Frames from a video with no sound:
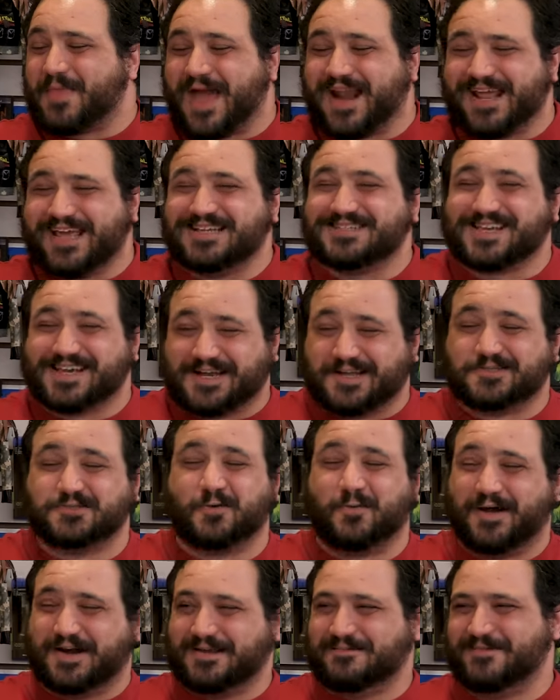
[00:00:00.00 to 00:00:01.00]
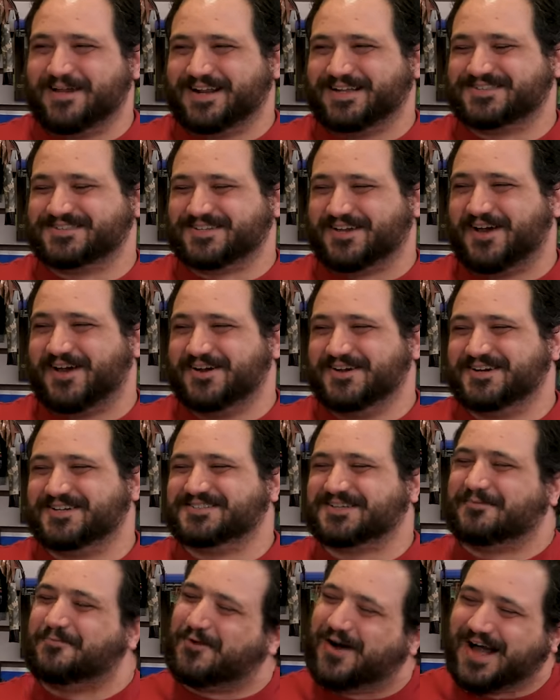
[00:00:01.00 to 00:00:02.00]
that is like a 20 minute song
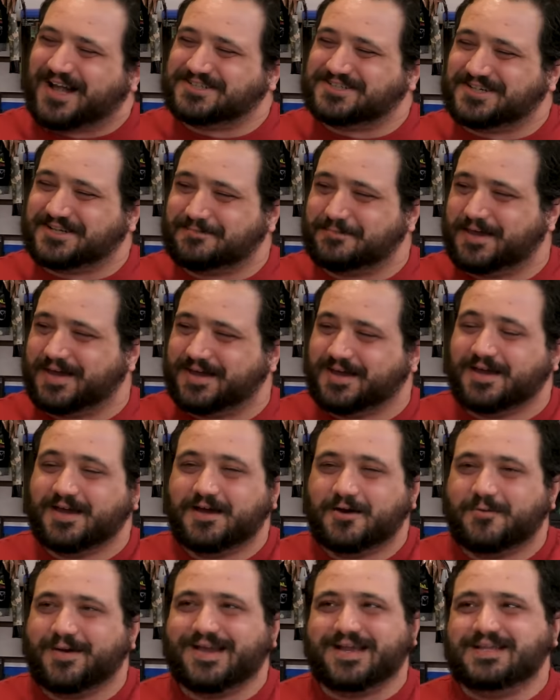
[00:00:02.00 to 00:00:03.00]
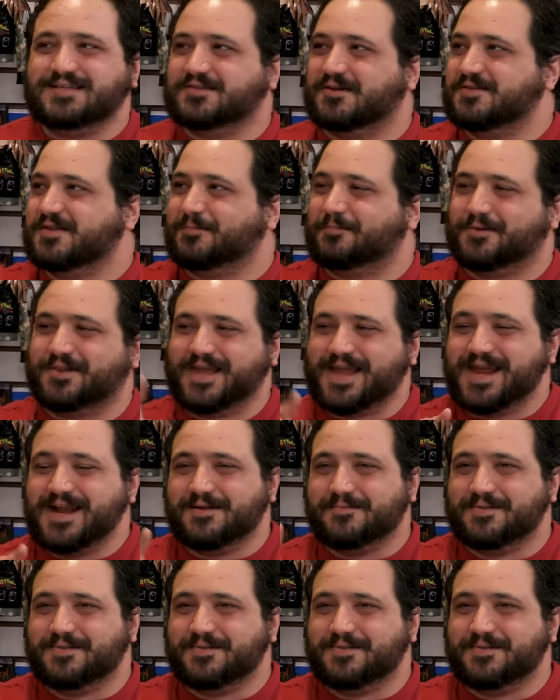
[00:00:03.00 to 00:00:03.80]
because I'm watching I'm like, wait, he's on the plane.